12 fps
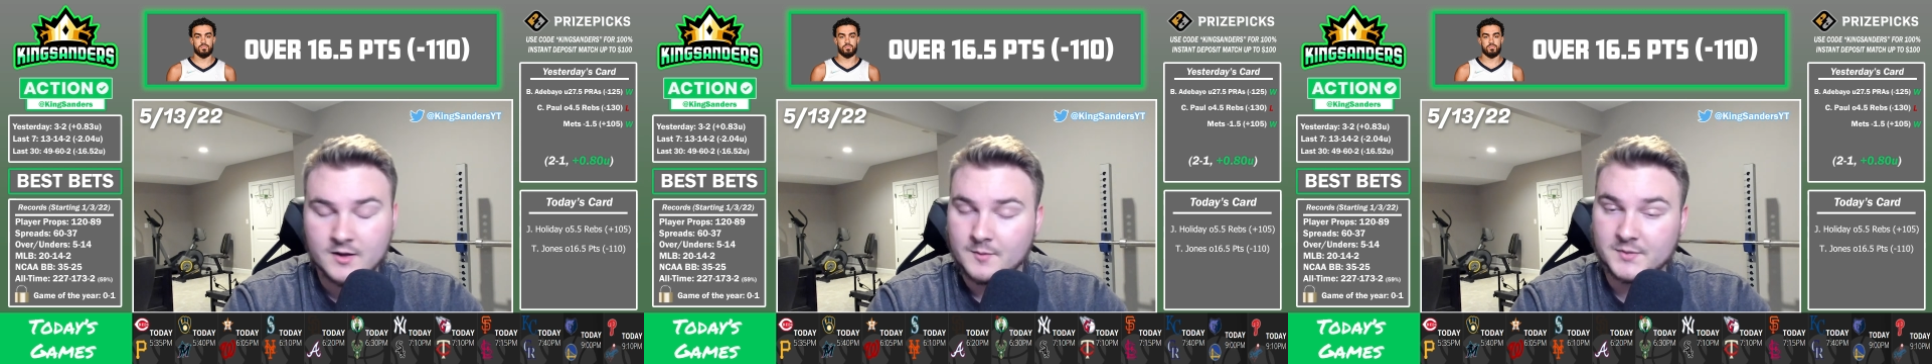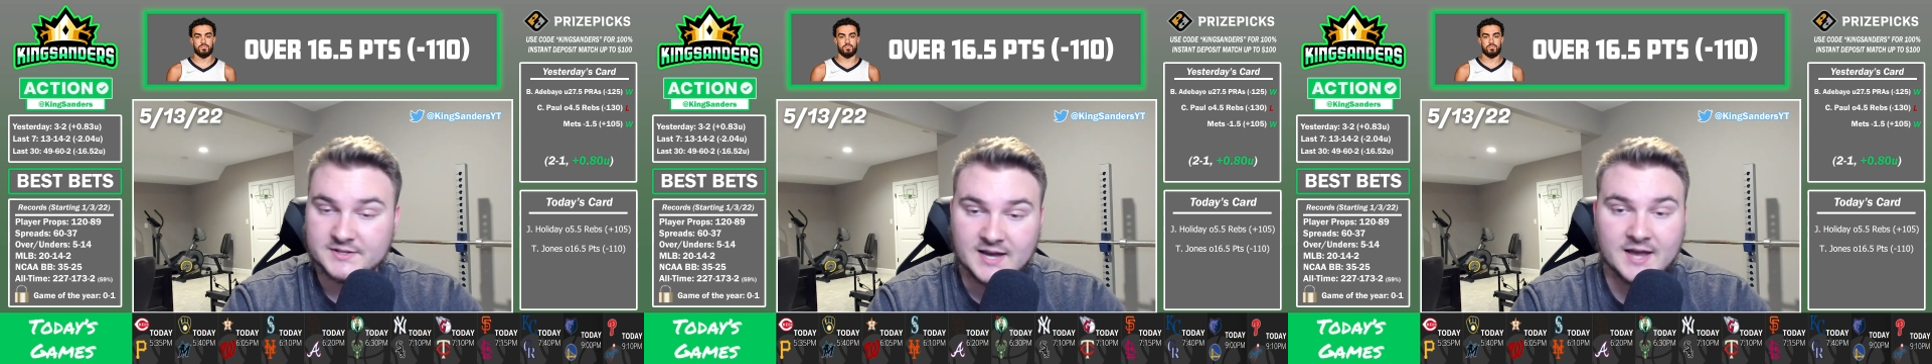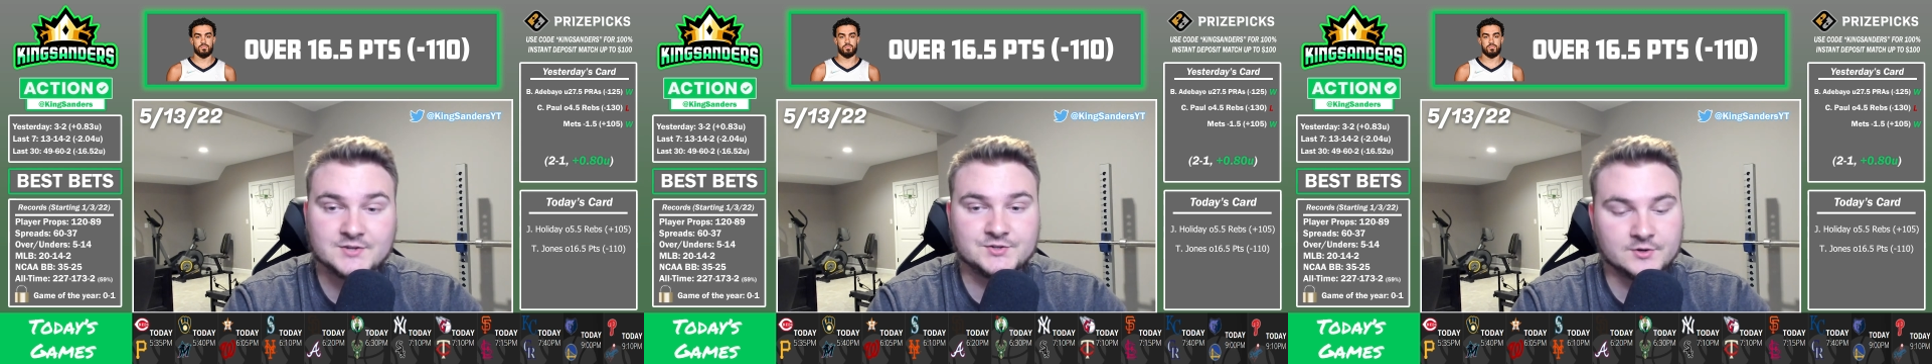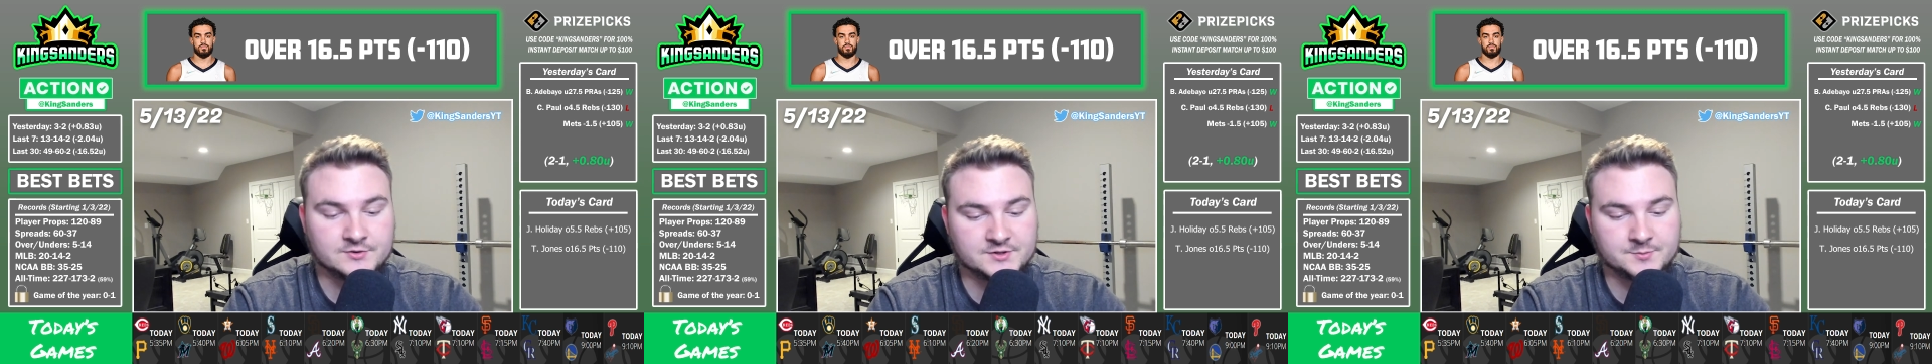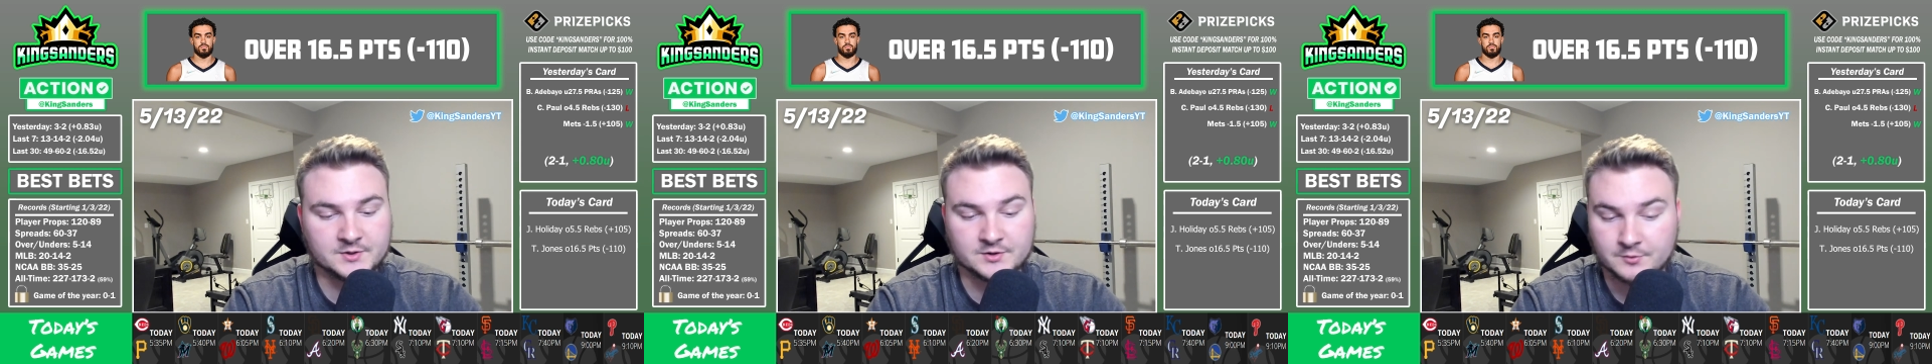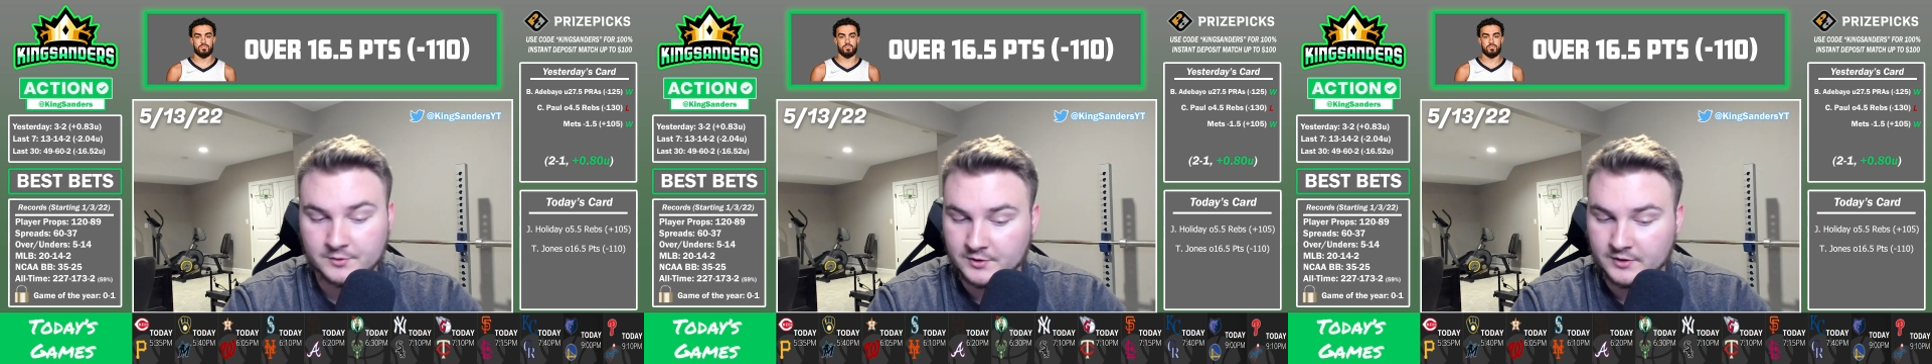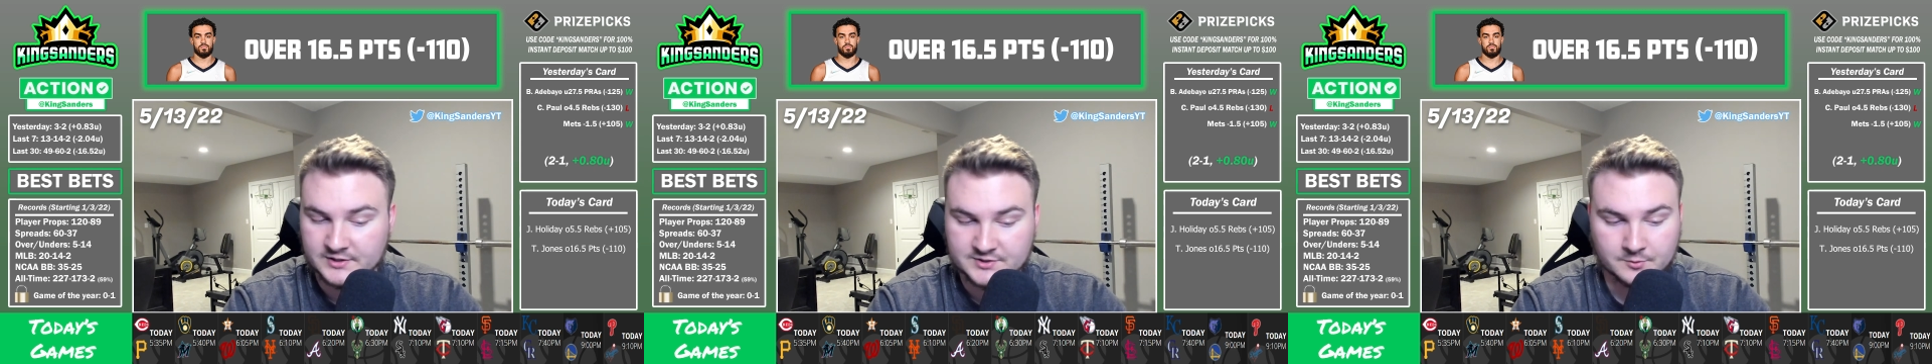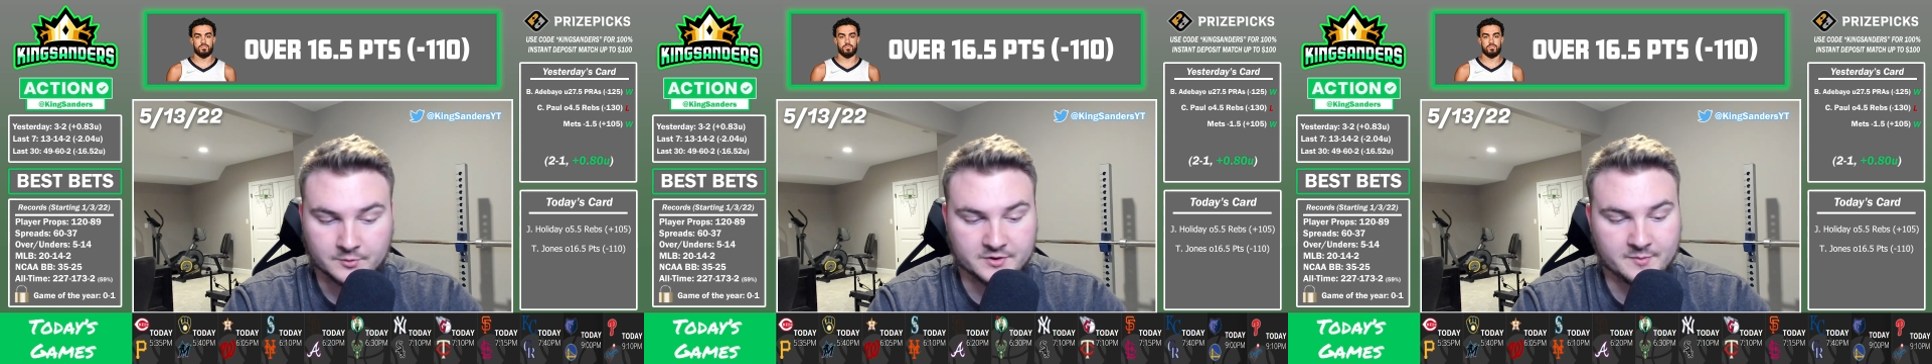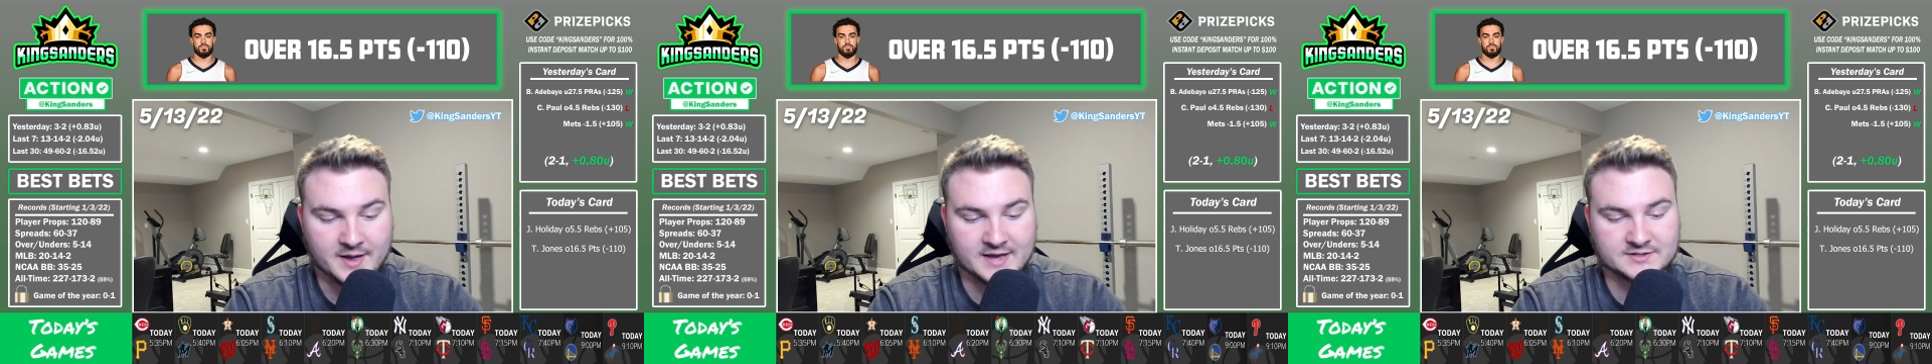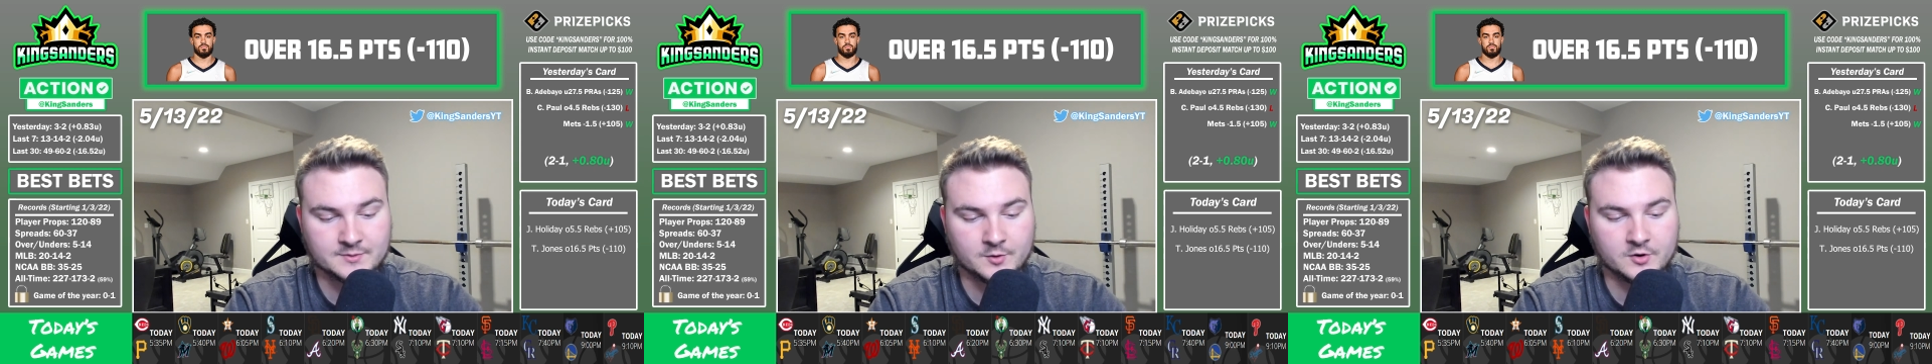But Tyus Jones has been doing good at scoring the basketball